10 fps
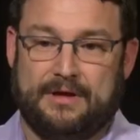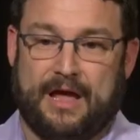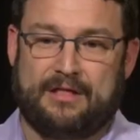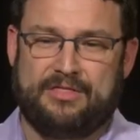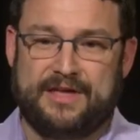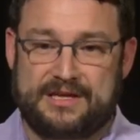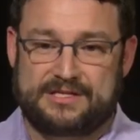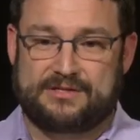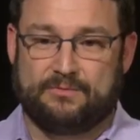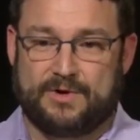And
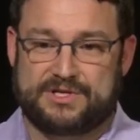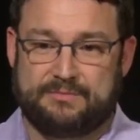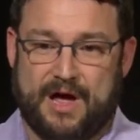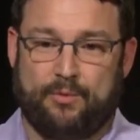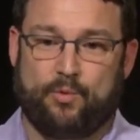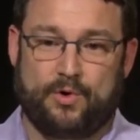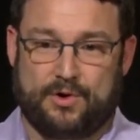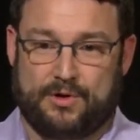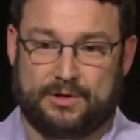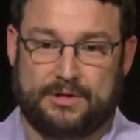this was my
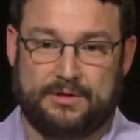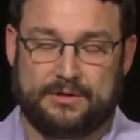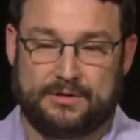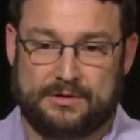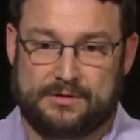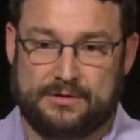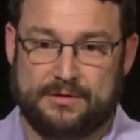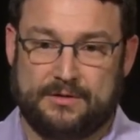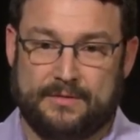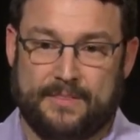world
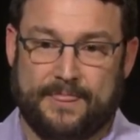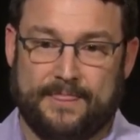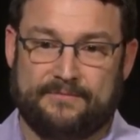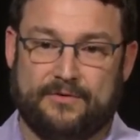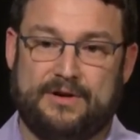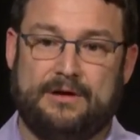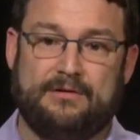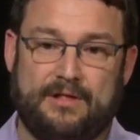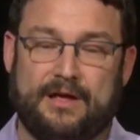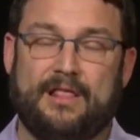for
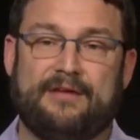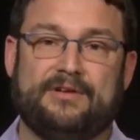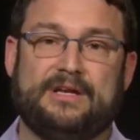nearly 11